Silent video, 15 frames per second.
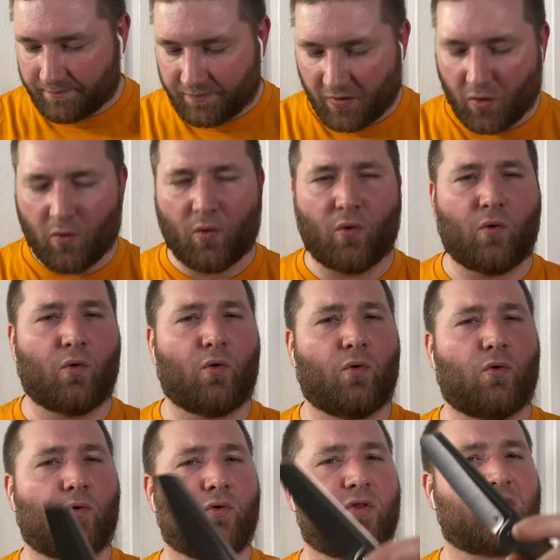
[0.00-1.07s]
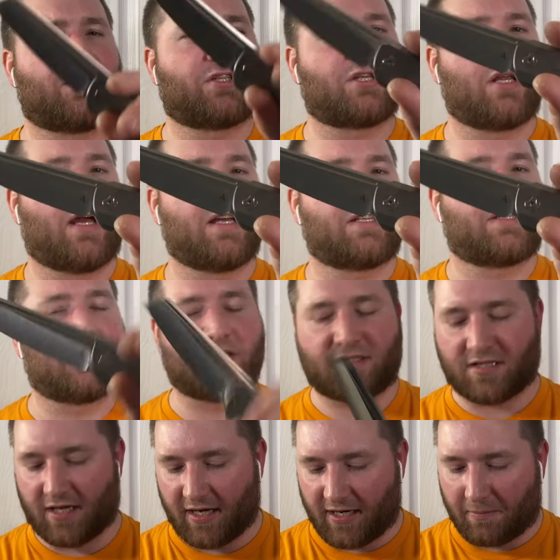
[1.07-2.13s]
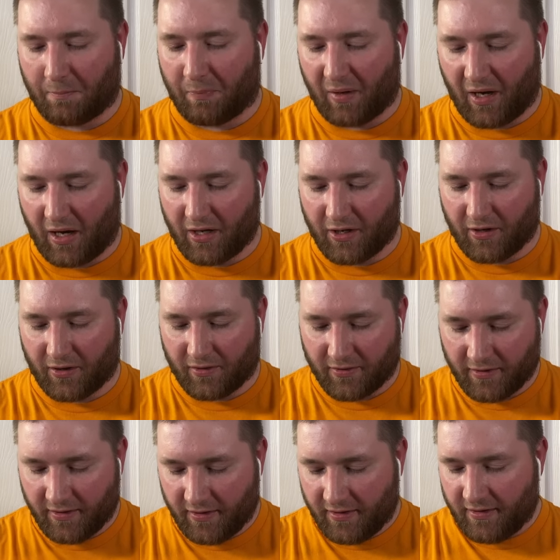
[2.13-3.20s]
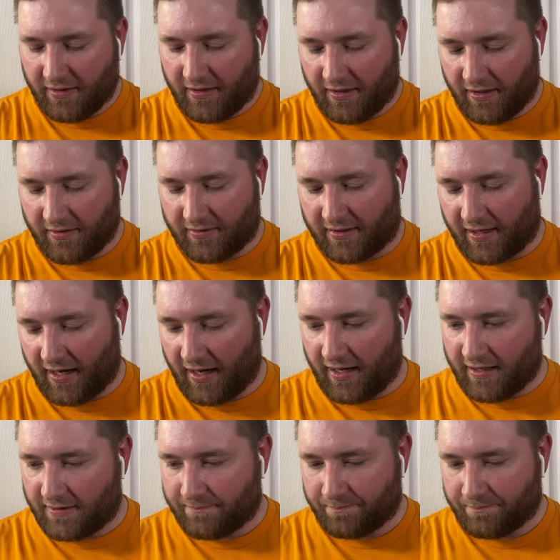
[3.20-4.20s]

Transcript: Oh, this slice is like butter. Okay.